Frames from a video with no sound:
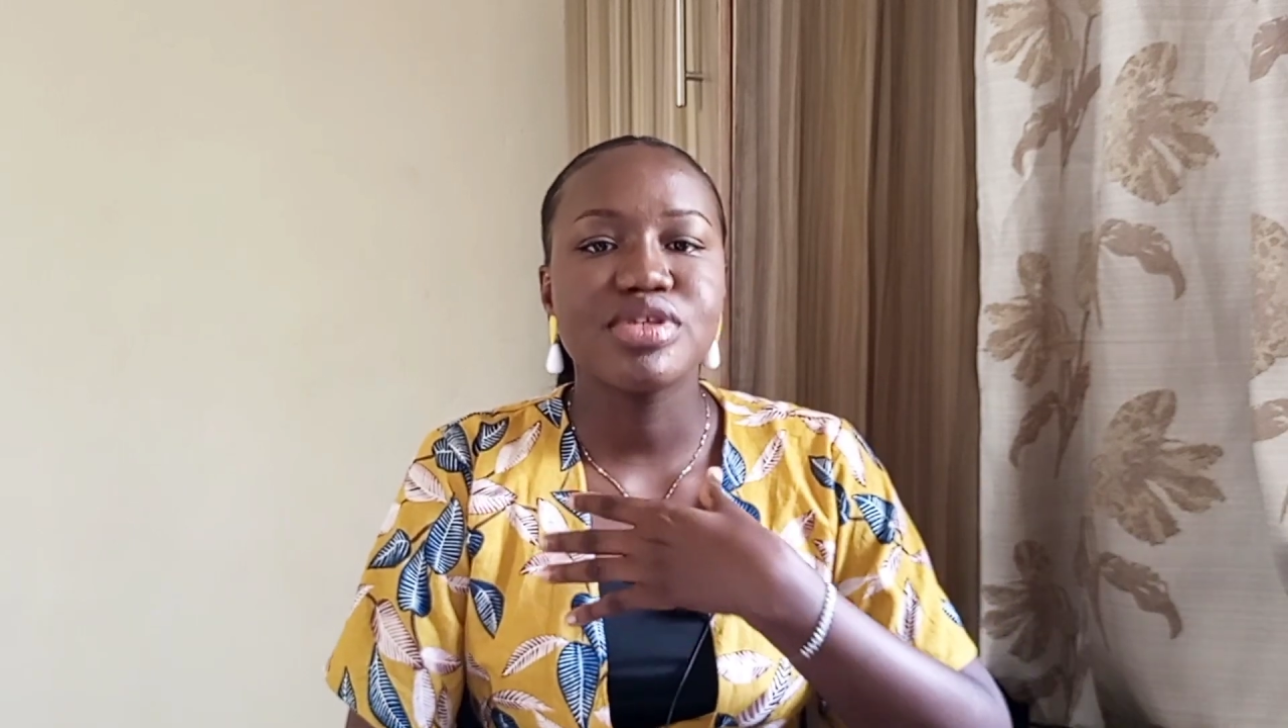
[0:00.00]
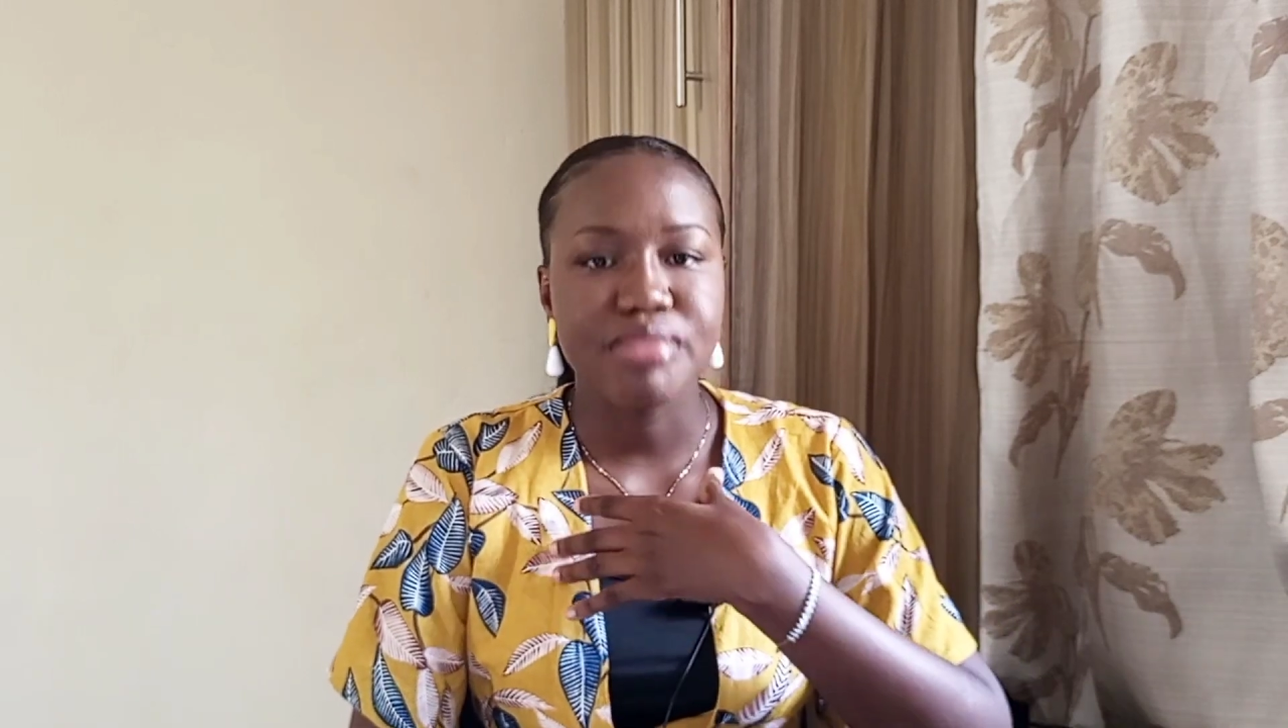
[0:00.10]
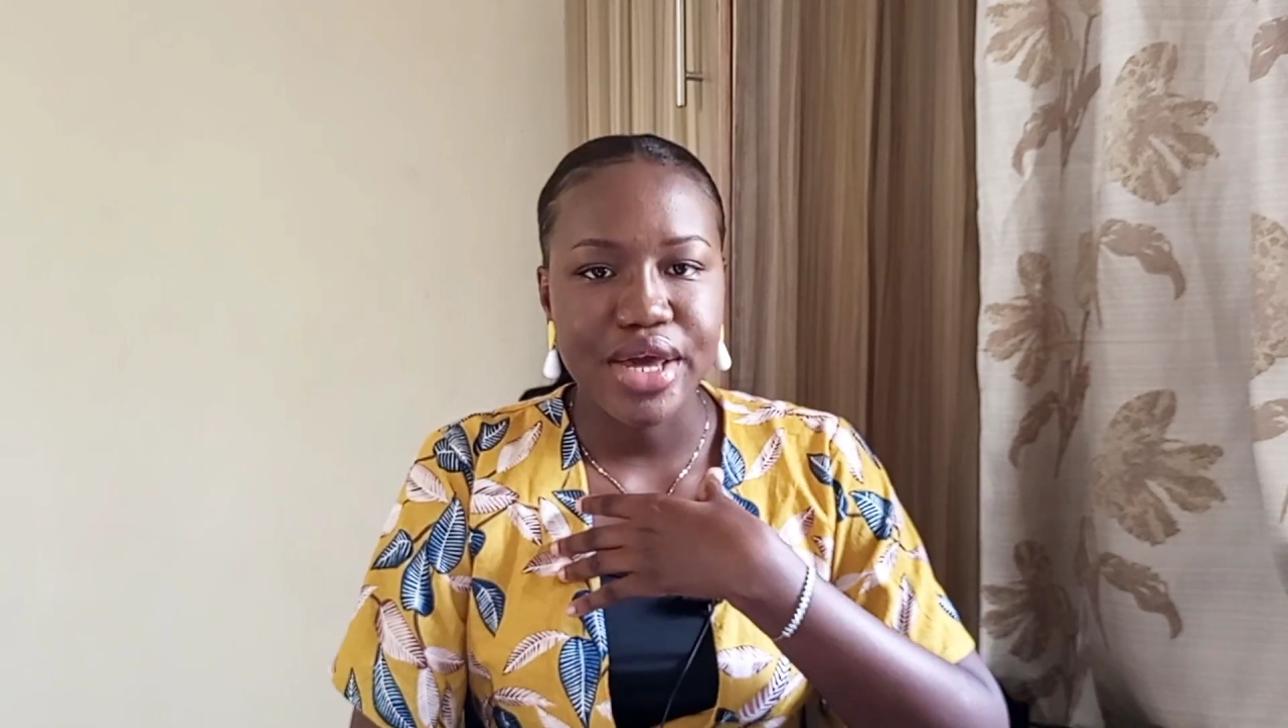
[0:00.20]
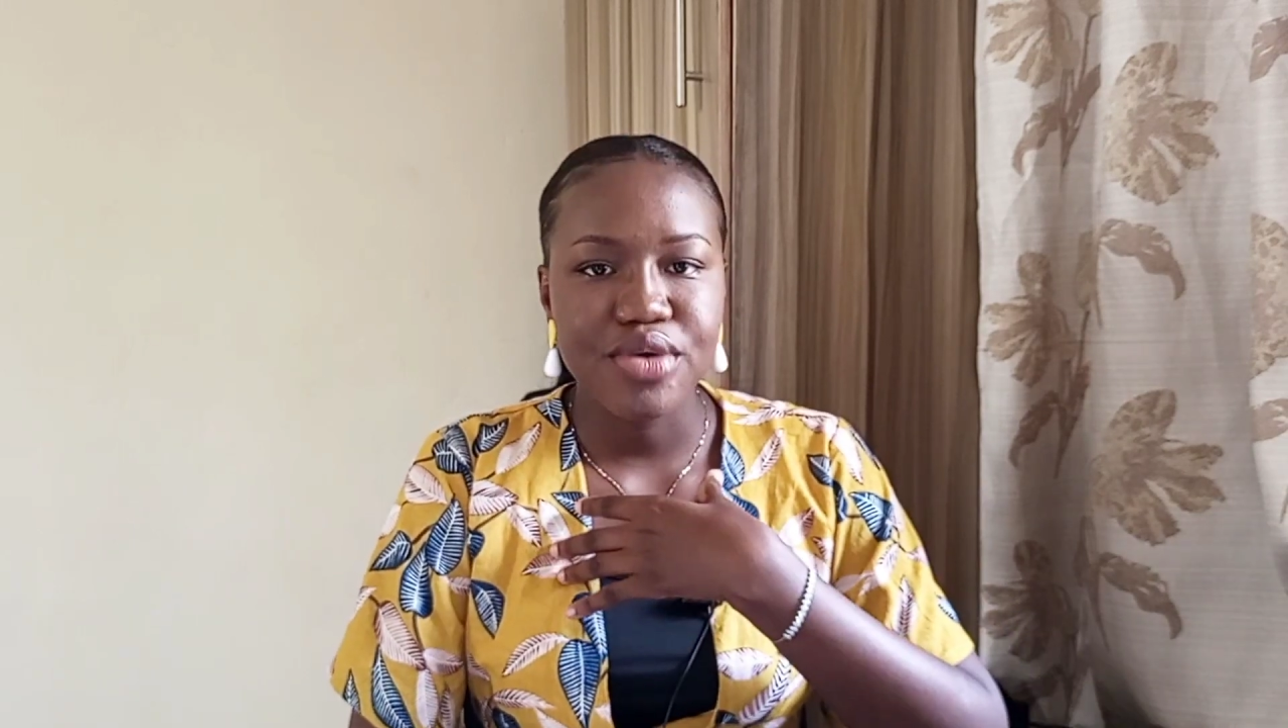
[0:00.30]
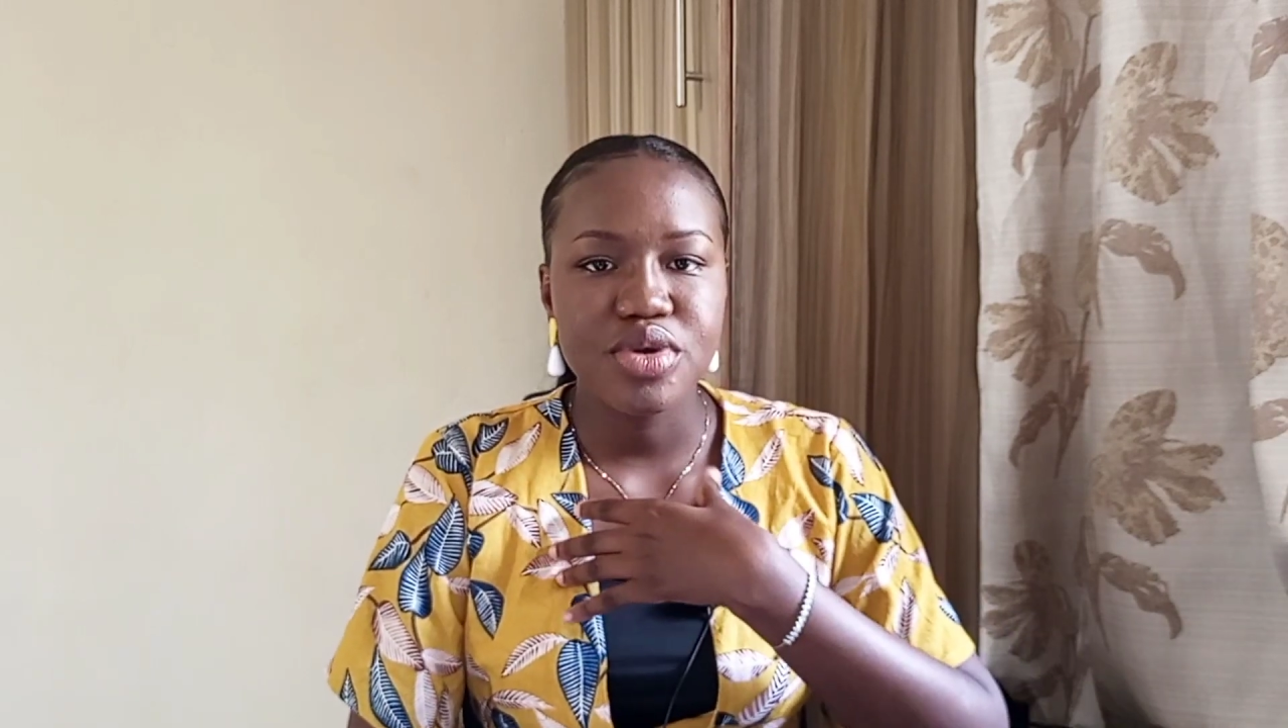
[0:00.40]

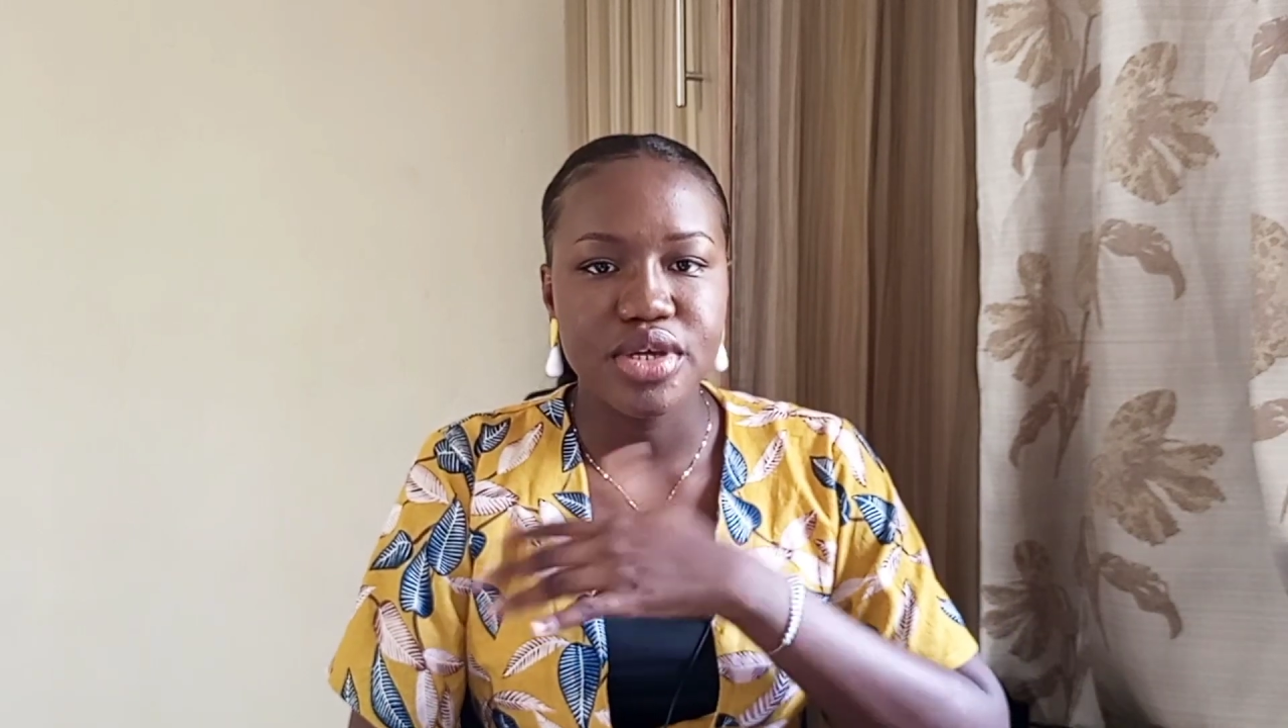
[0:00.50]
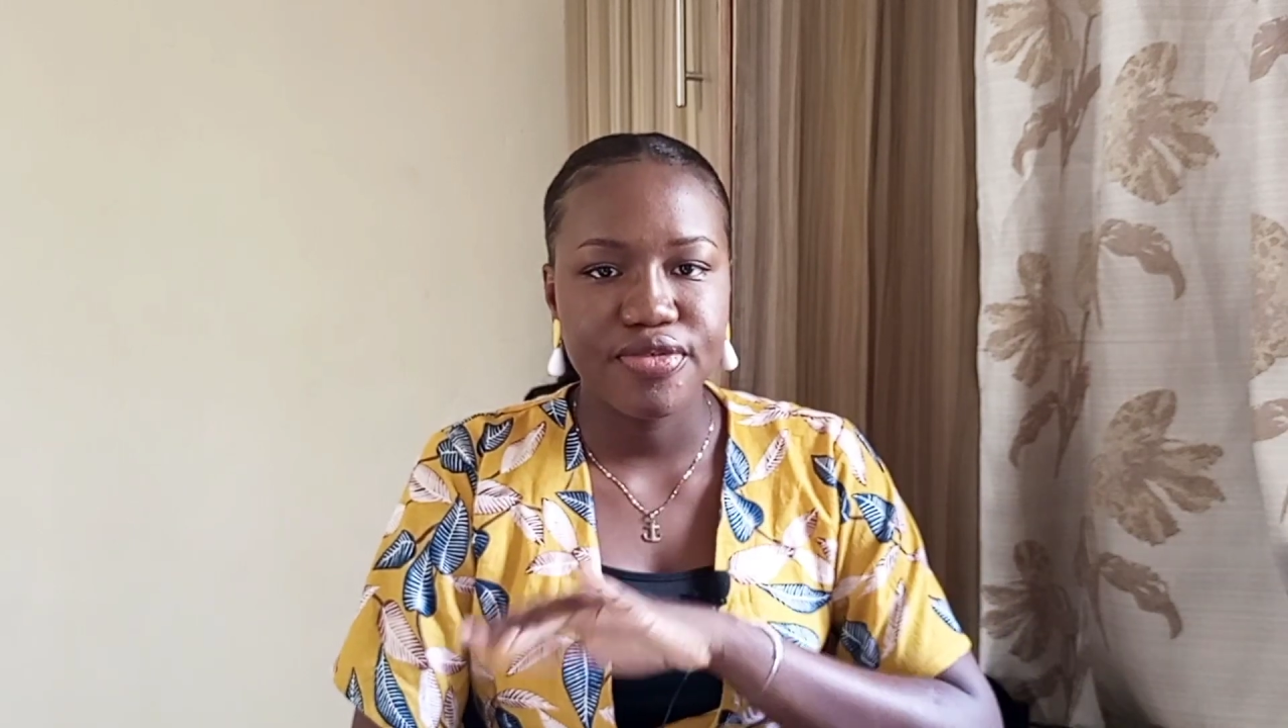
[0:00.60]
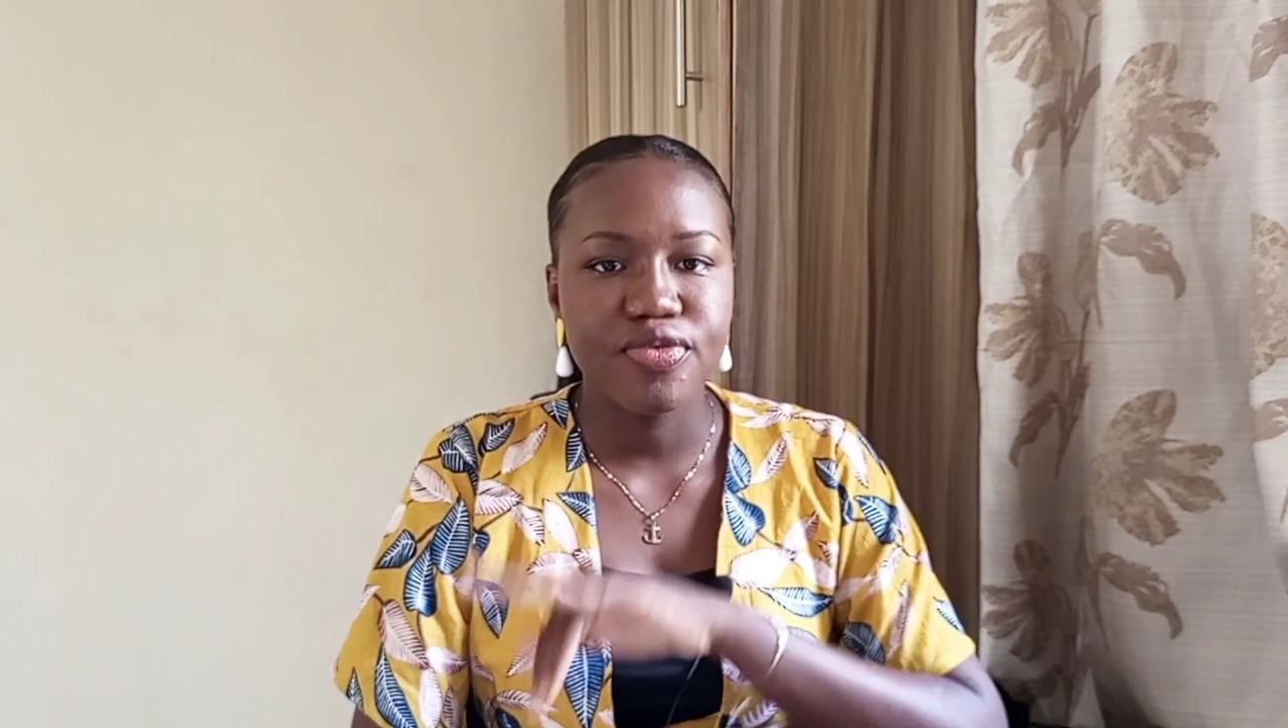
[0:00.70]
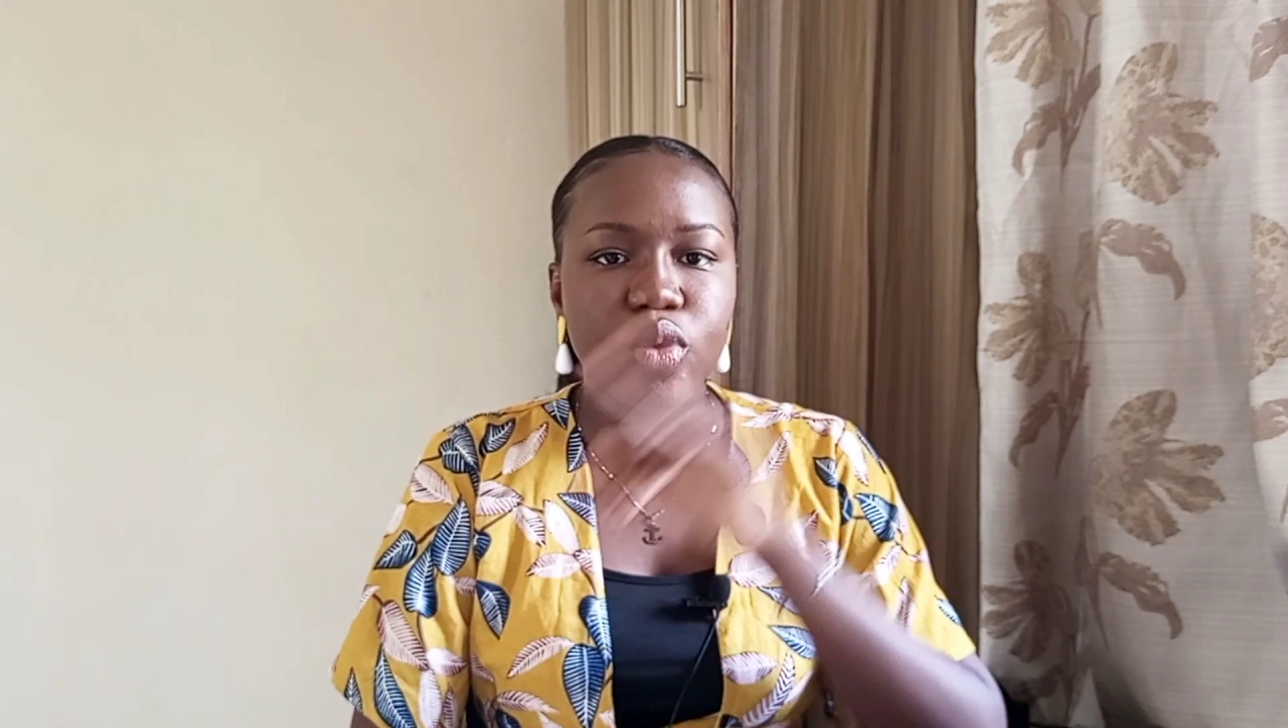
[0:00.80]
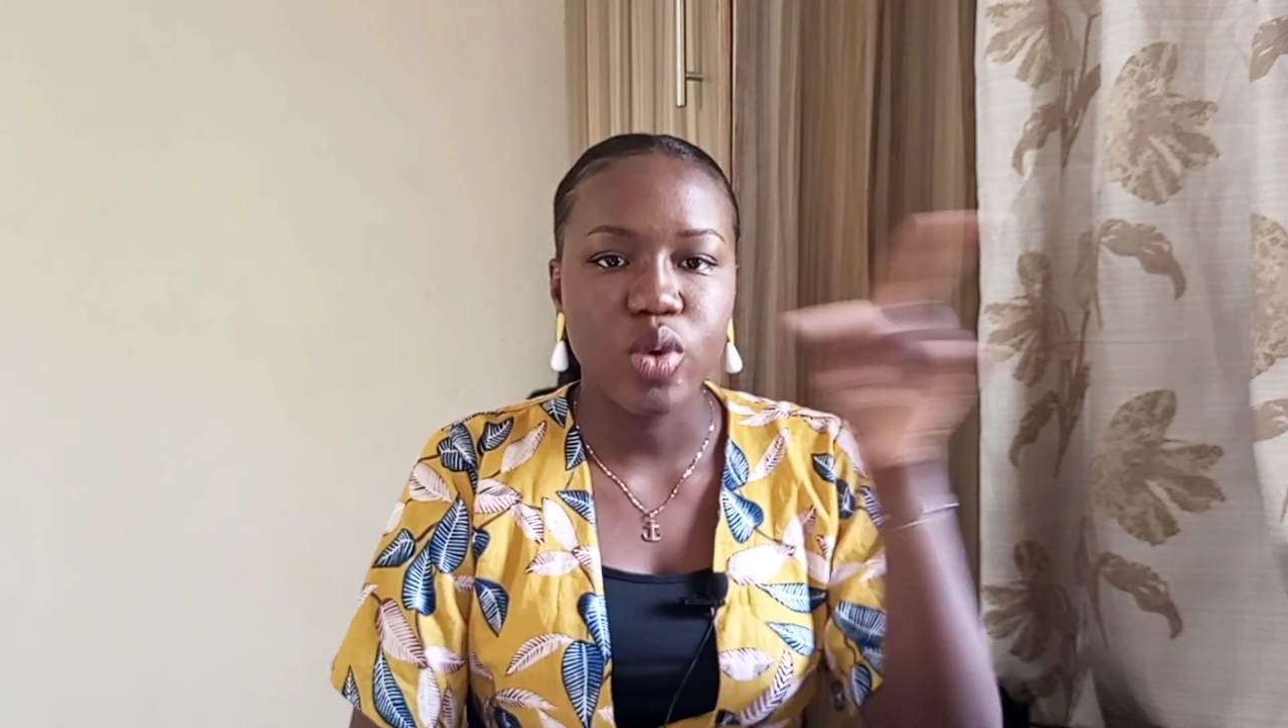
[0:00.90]
my own
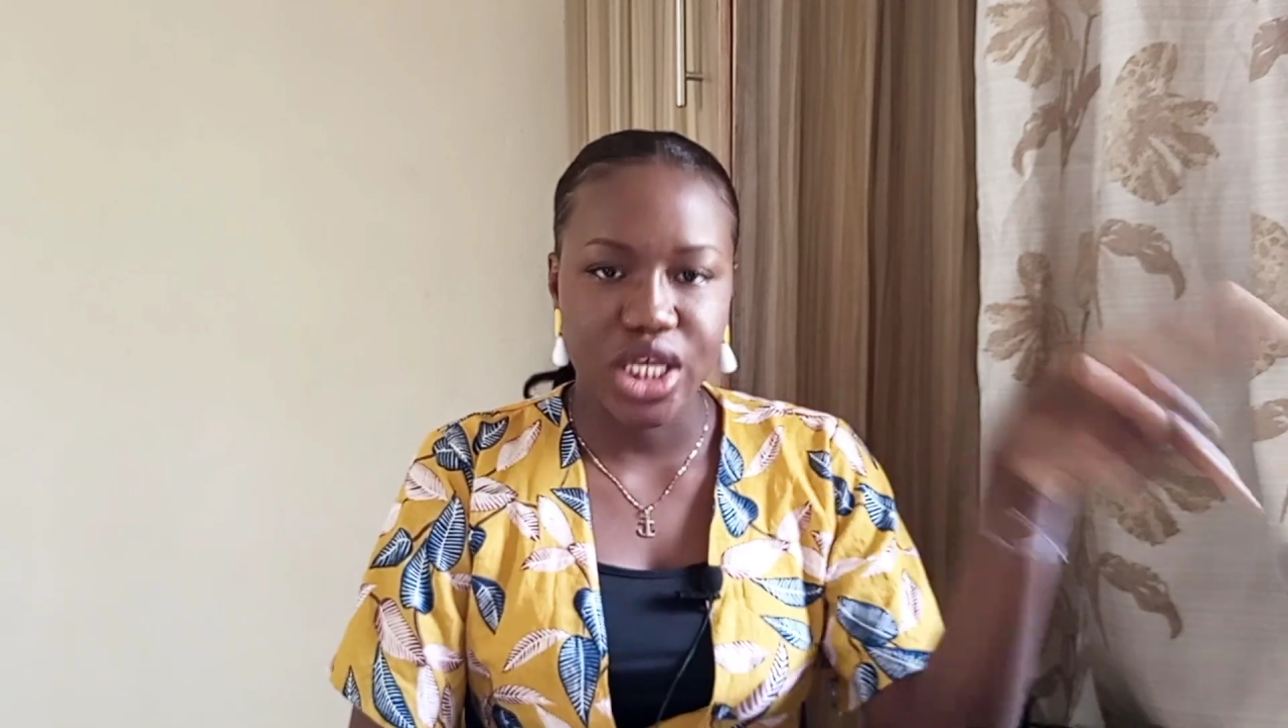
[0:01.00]
info